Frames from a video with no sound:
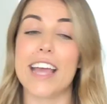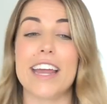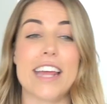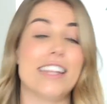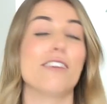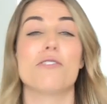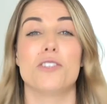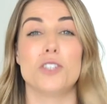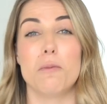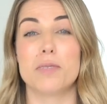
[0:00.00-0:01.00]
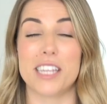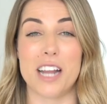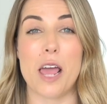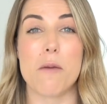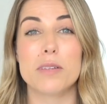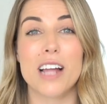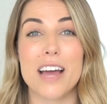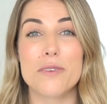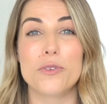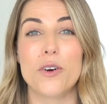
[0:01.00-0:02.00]
get any of the jobs that I
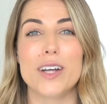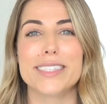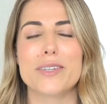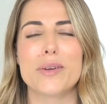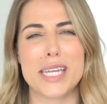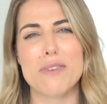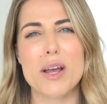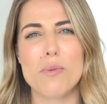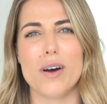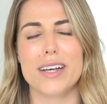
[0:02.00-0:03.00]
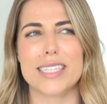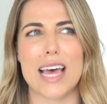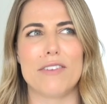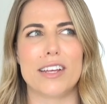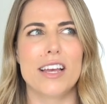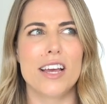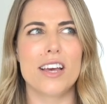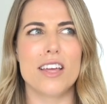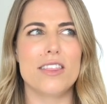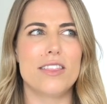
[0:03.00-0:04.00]
applied for. And so here I was, having
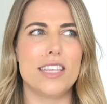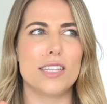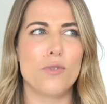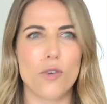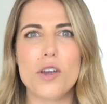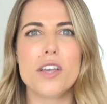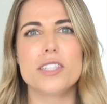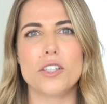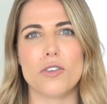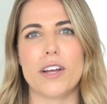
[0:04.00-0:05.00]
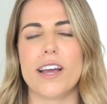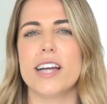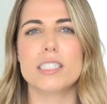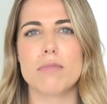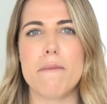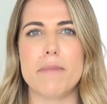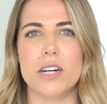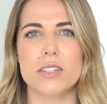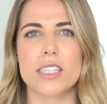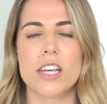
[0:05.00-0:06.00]
this 4-year degree under my
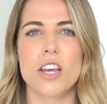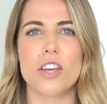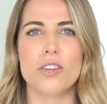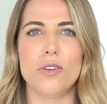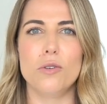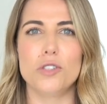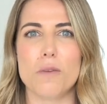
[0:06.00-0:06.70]
belt, huge